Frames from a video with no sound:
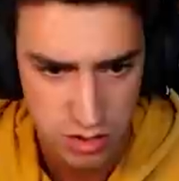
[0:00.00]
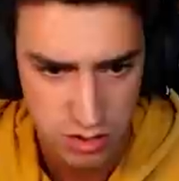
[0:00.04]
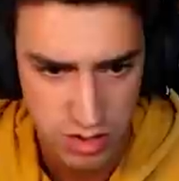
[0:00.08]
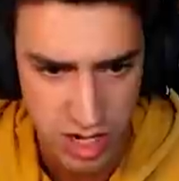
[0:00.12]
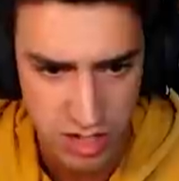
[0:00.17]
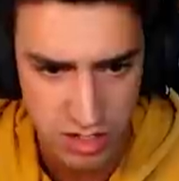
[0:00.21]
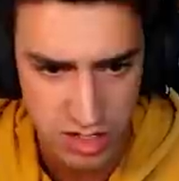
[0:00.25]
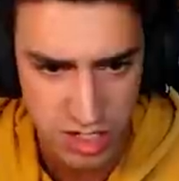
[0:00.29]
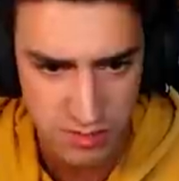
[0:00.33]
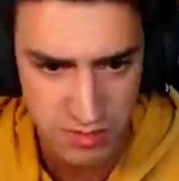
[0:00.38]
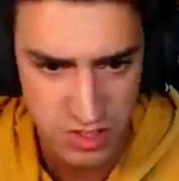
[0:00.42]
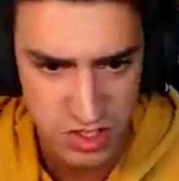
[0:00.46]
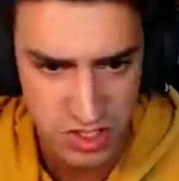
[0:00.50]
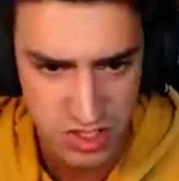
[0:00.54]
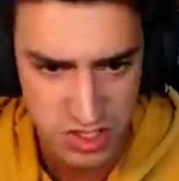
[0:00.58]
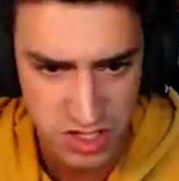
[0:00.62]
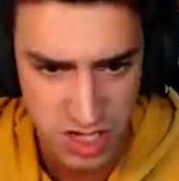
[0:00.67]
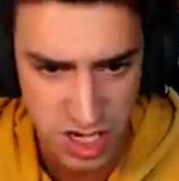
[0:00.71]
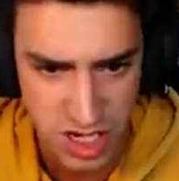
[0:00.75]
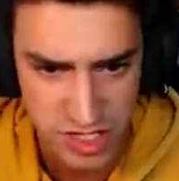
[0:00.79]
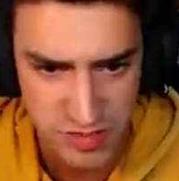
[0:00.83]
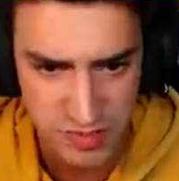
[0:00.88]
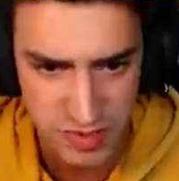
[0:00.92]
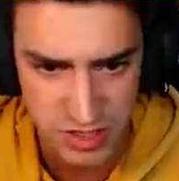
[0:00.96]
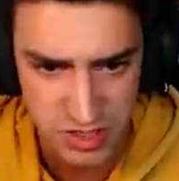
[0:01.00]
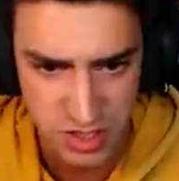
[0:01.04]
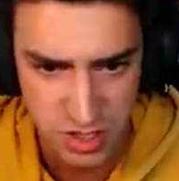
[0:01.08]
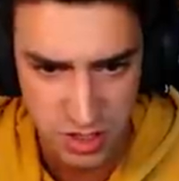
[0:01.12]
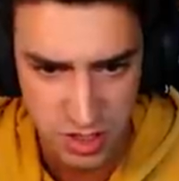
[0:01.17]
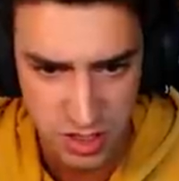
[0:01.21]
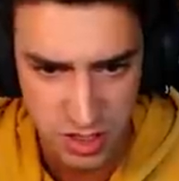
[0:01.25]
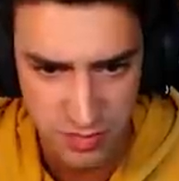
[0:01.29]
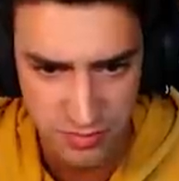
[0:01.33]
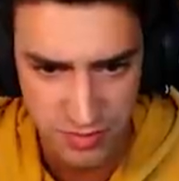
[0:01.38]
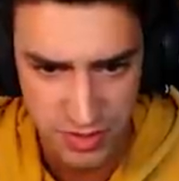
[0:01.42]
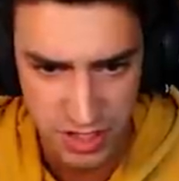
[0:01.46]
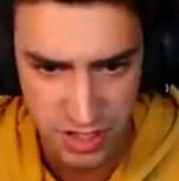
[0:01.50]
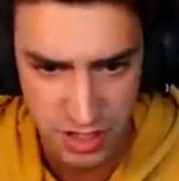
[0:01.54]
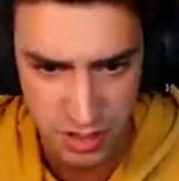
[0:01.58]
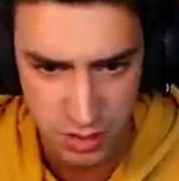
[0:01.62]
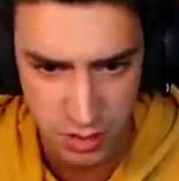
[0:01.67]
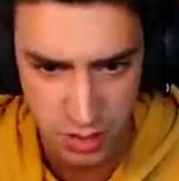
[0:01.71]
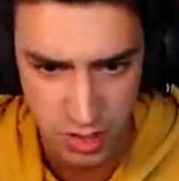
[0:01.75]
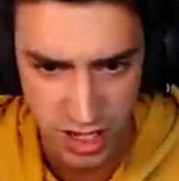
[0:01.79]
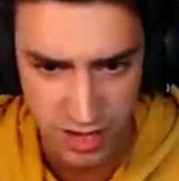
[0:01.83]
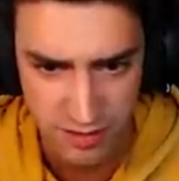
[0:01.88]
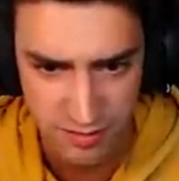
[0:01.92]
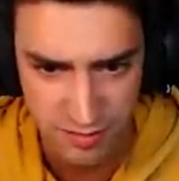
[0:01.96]
Ground damage is caused by turning your
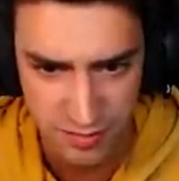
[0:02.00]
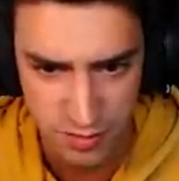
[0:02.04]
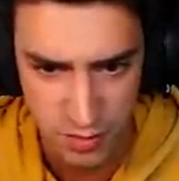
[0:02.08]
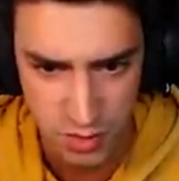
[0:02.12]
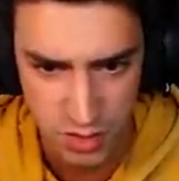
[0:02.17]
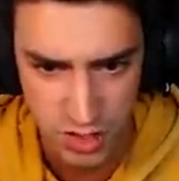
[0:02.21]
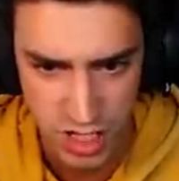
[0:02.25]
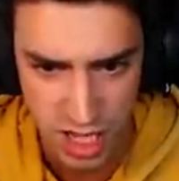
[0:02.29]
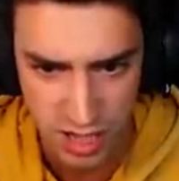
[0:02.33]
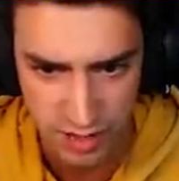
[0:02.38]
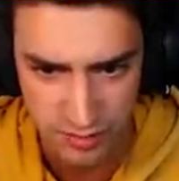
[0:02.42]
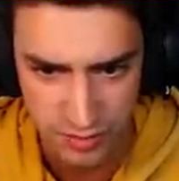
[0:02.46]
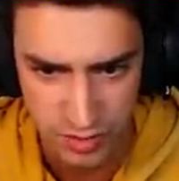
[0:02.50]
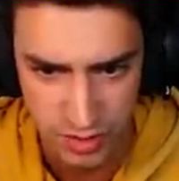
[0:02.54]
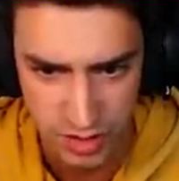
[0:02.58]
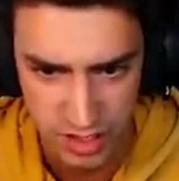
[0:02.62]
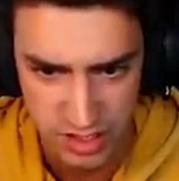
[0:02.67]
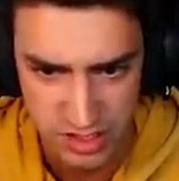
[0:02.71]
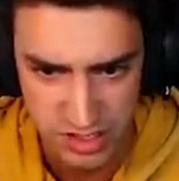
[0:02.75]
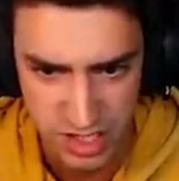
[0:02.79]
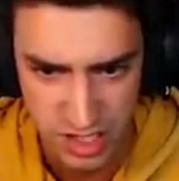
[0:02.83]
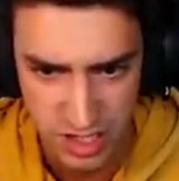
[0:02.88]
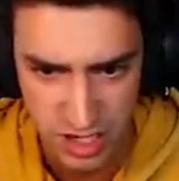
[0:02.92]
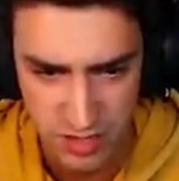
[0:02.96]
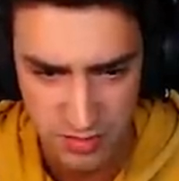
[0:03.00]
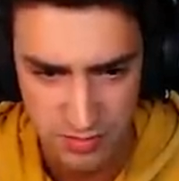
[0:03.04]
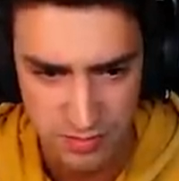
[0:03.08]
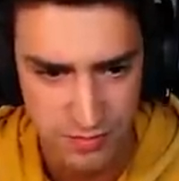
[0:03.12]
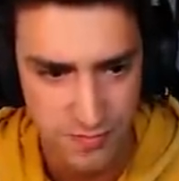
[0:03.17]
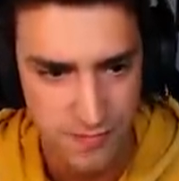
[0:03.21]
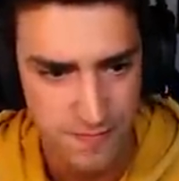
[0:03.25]
vehicle at full lock for extended...